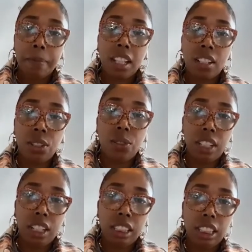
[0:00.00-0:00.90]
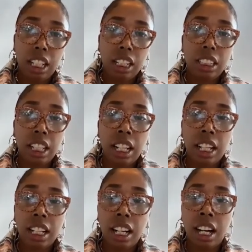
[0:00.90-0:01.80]
doing these things.
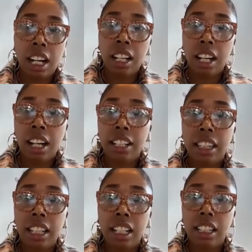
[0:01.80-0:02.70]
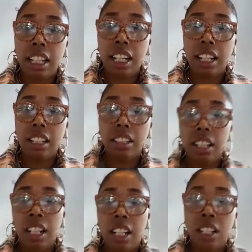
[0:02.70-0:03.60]
And I think that
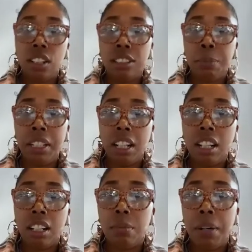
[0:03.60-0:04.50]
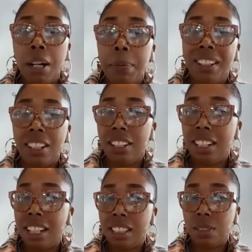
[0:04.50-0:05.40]
it goes beyond
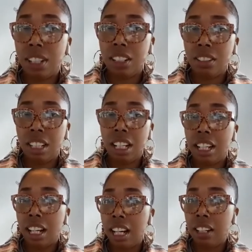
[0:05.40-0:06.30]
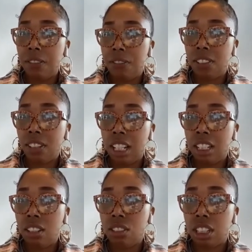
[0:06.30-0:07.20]
popularity as well. Like, I don't feel like
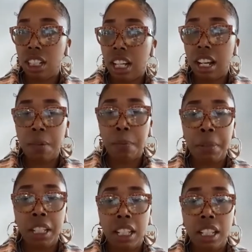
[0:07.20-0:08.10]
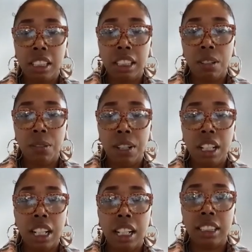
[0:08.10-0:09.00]
you should be
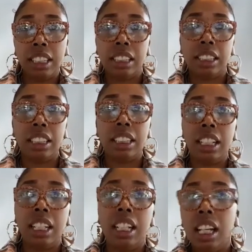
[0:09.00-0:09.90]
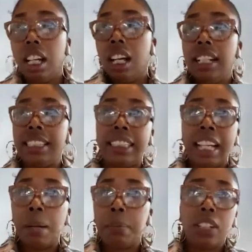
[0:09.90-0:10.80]
someone that's necessarily
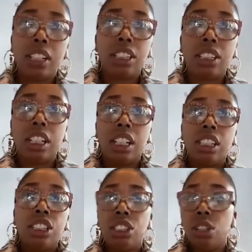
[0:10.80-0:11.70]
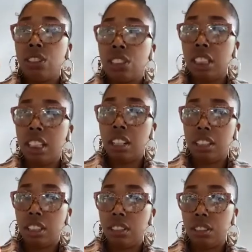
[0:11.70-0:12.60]
established socially on
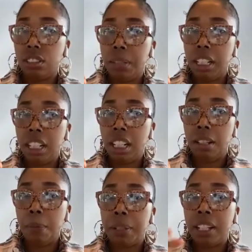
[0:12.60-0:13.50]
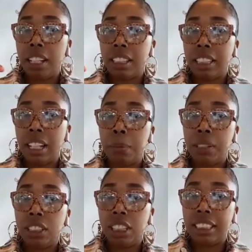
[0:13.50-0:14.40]
social media, but
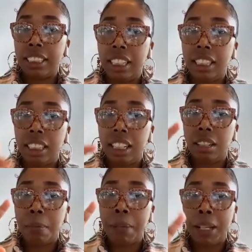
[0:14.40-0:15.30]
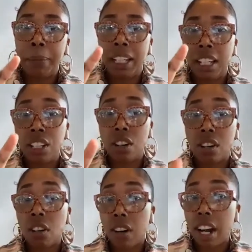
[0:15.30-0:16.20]
established and seasoned maybe in your
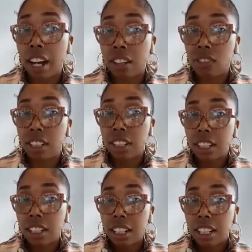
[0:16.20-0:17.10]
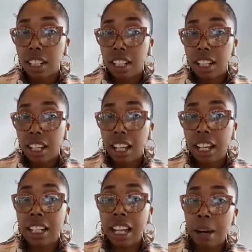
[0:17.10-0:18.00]
craft. Yeah.
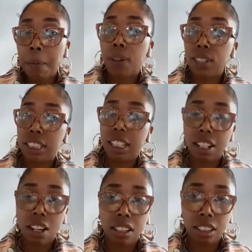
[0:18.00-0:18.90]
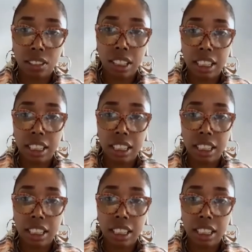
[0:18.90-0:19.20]
And that person also gets